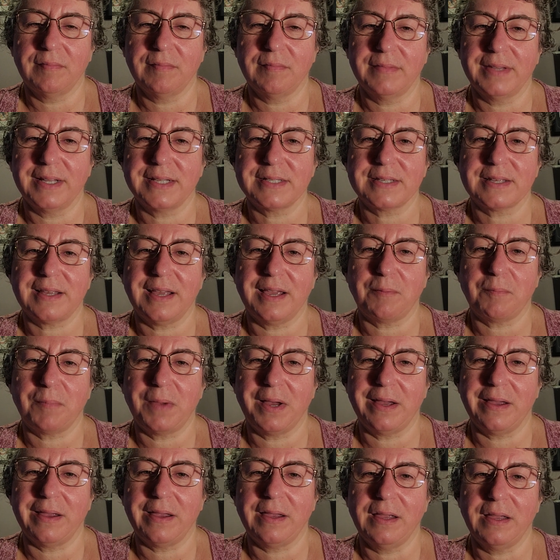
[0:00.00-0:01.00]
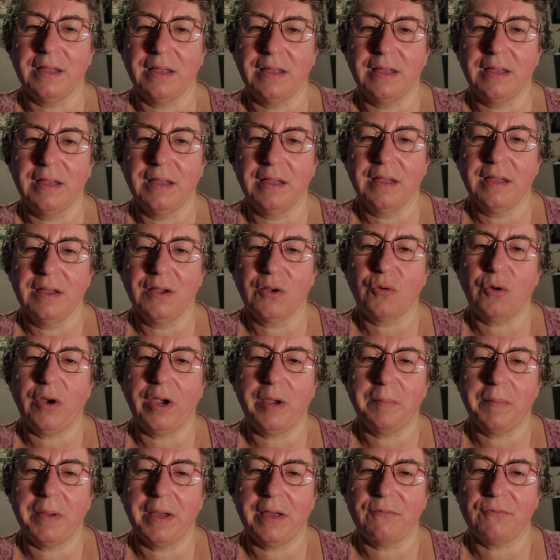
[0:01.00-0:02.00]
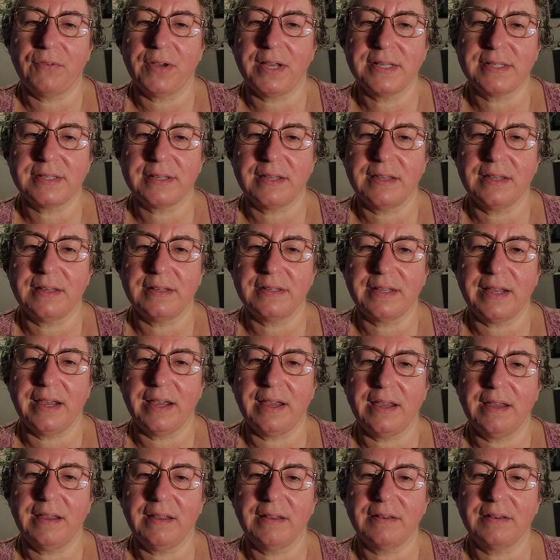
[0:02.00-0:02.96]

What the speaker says: That's like my grandma advice of the day.